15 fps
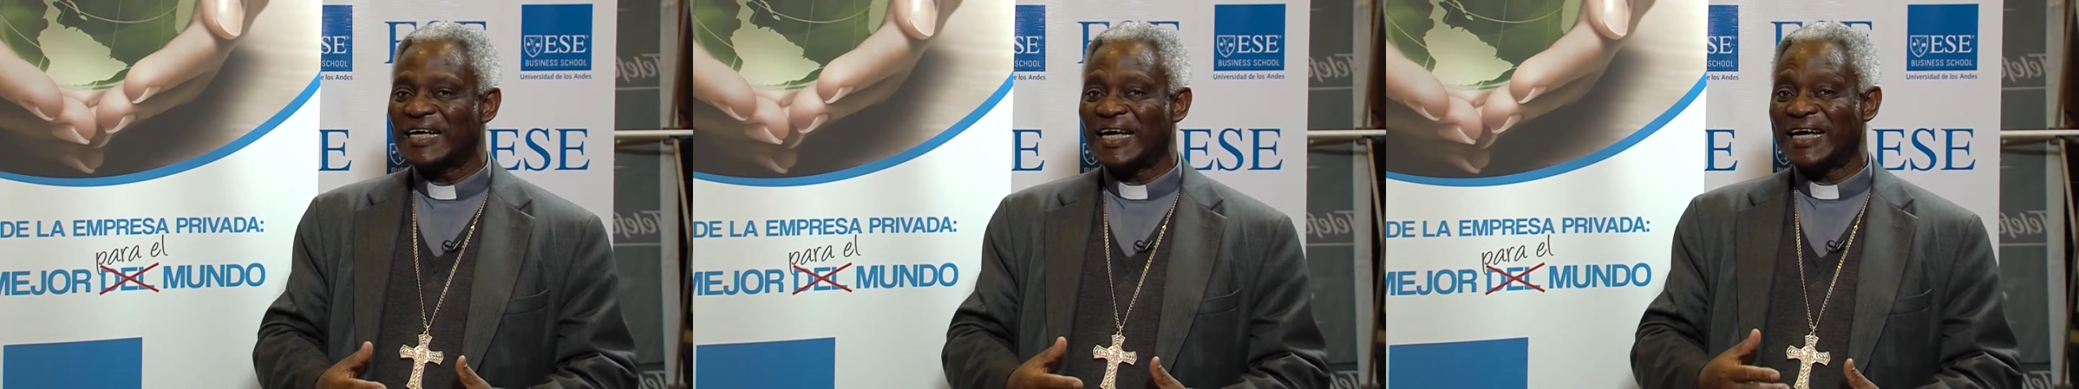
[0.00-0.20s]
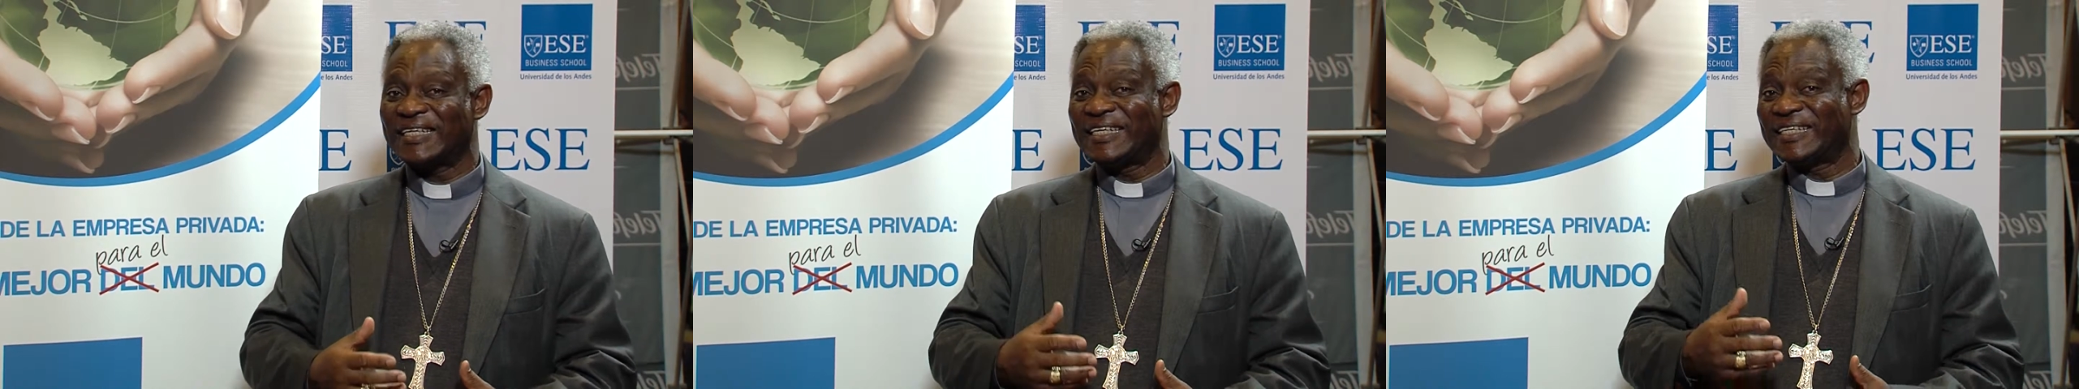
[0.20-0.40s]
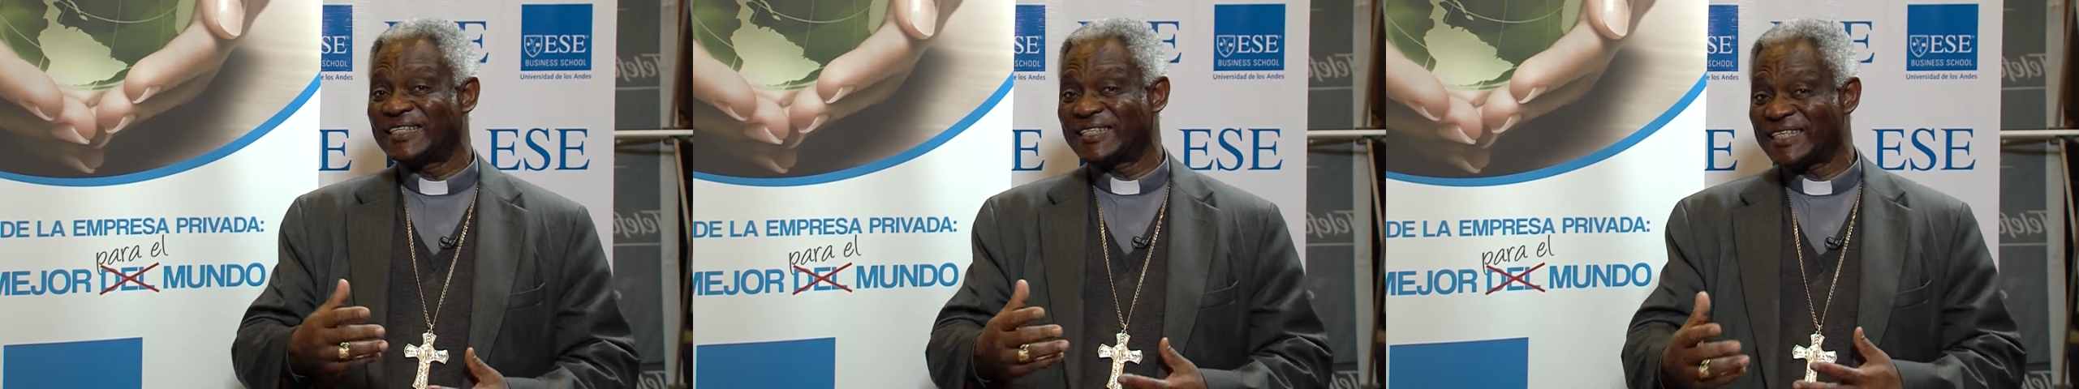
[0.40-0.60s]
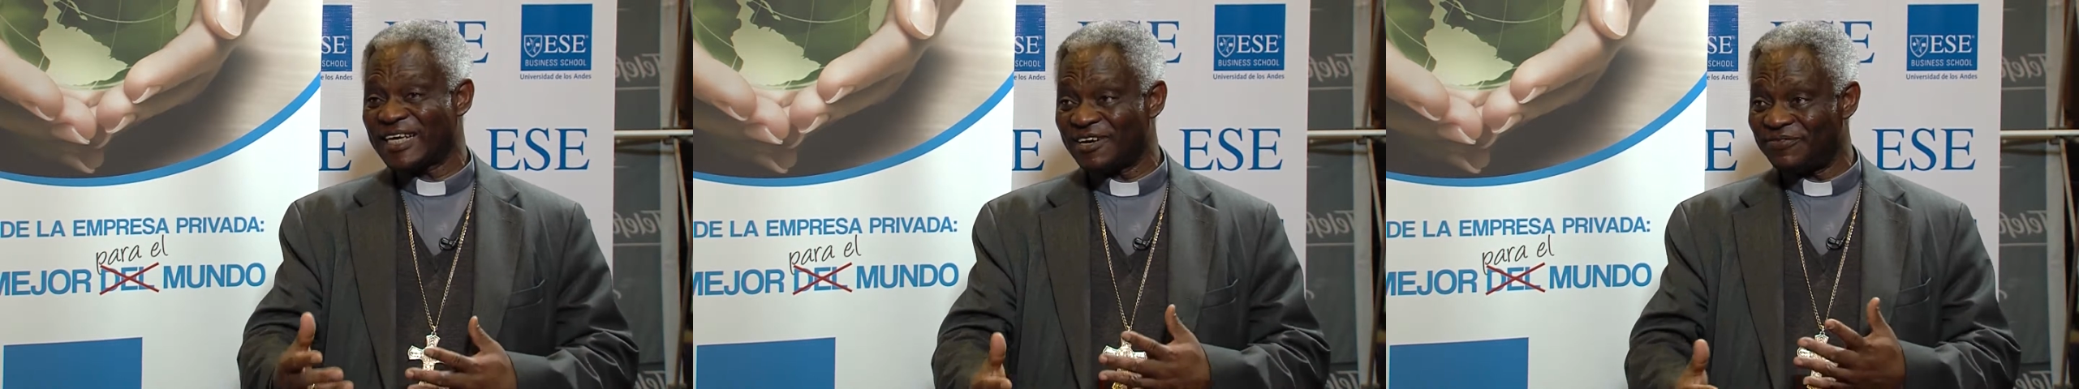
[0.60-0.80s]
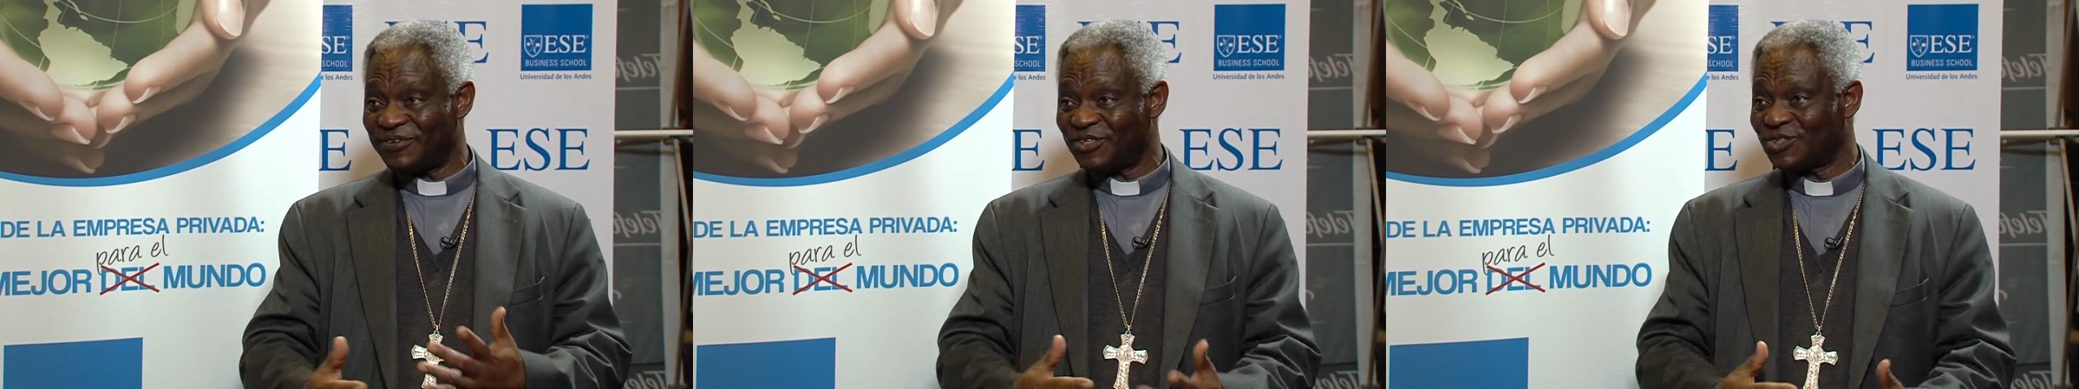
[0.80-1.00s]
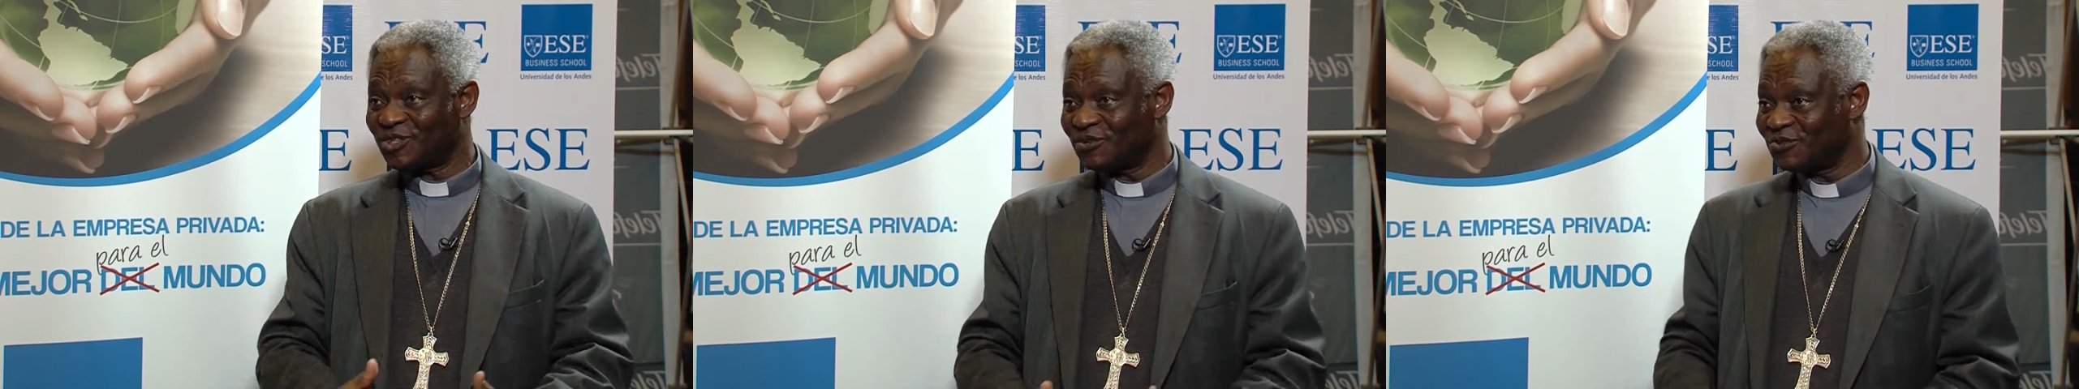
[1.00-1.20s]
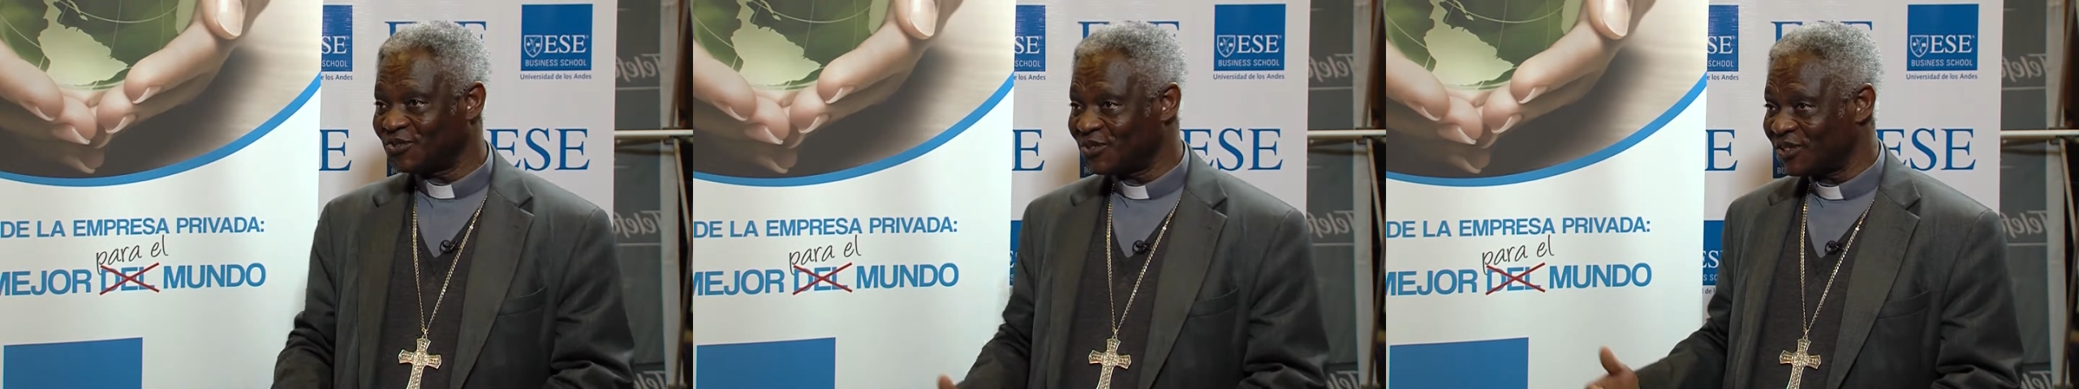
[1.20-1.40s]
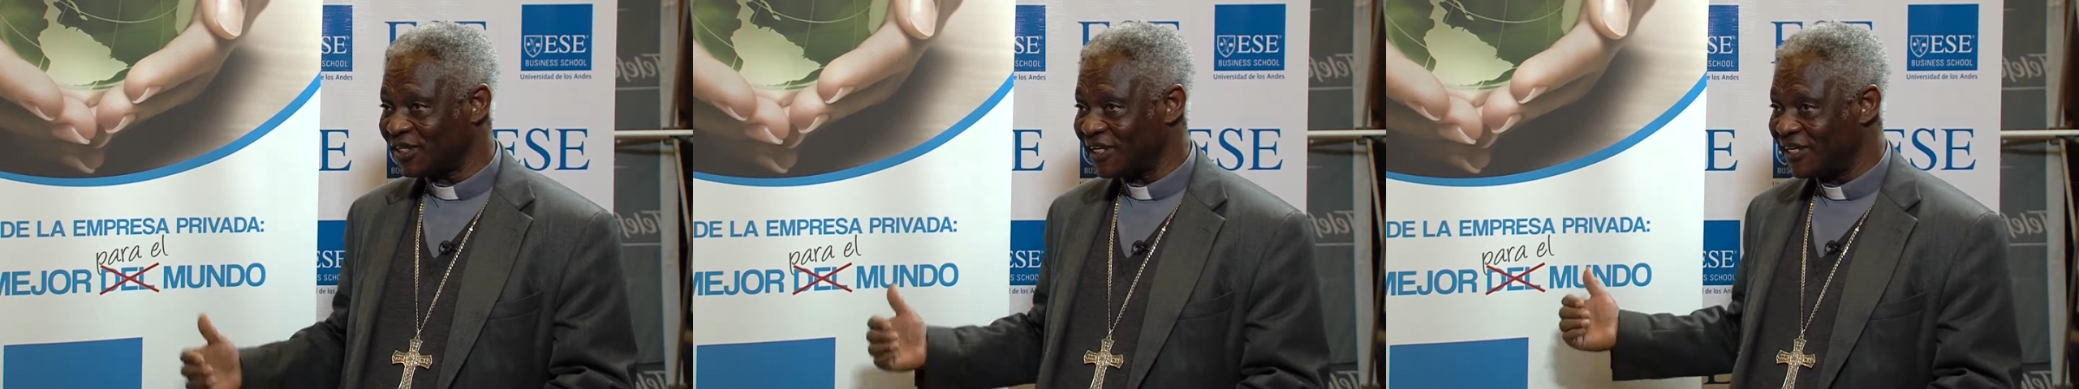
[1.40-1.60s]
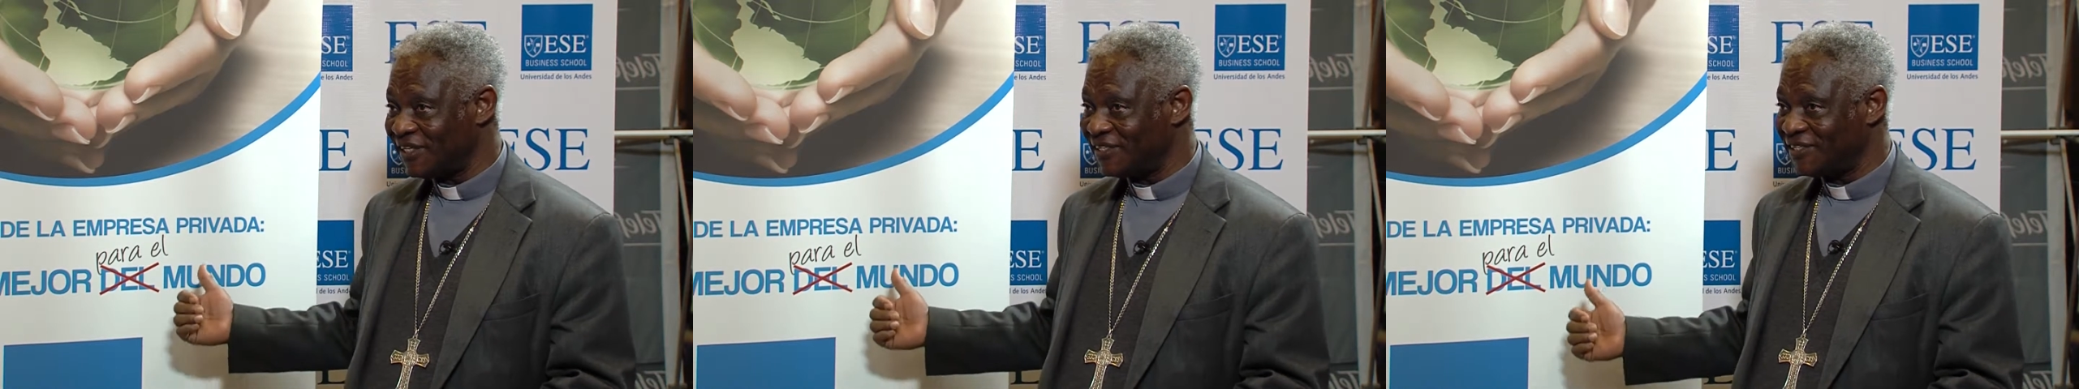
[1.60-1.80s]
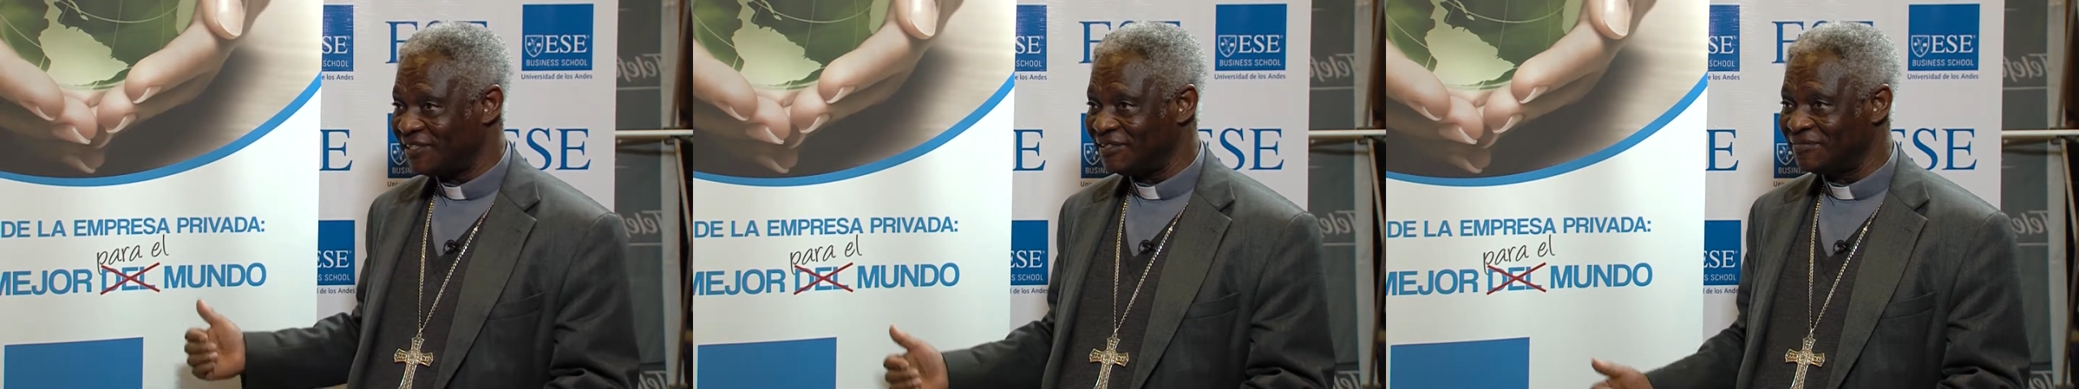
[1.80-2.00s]
at the service of
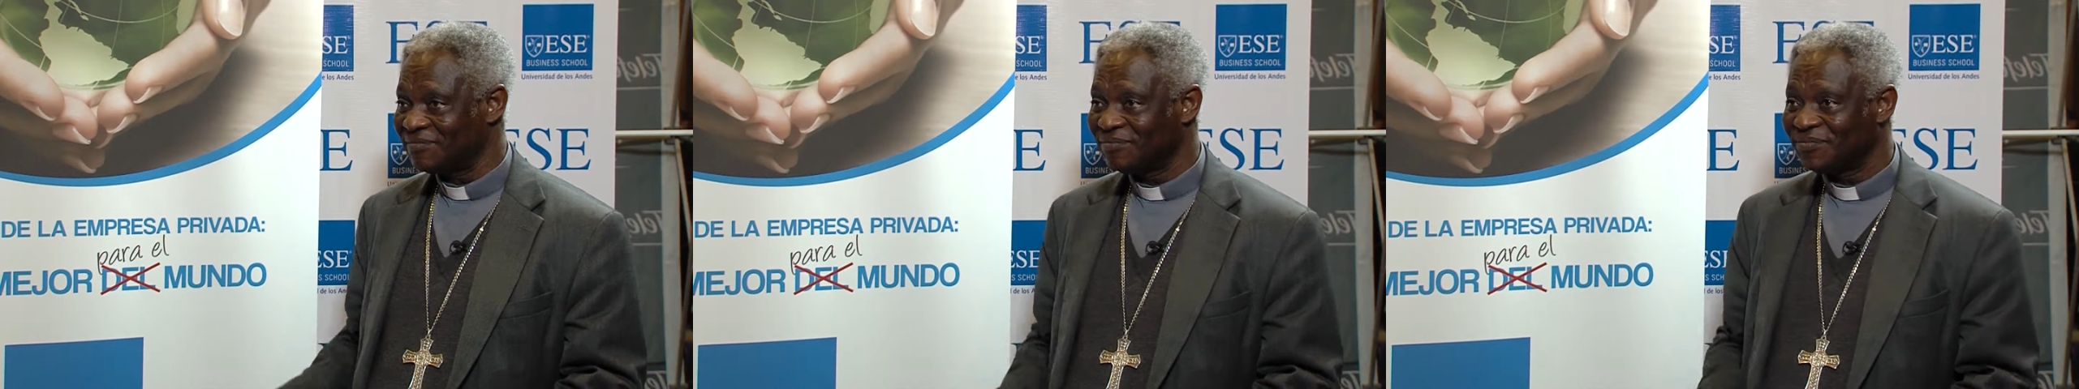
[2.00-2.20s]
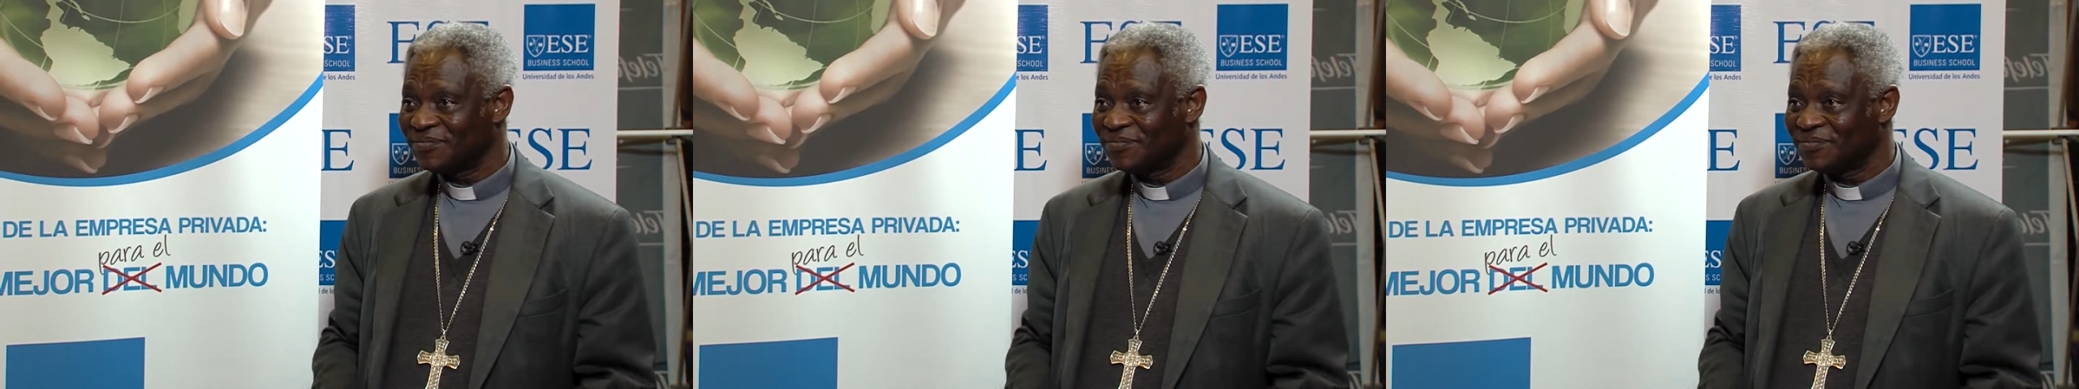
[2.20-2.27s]
society.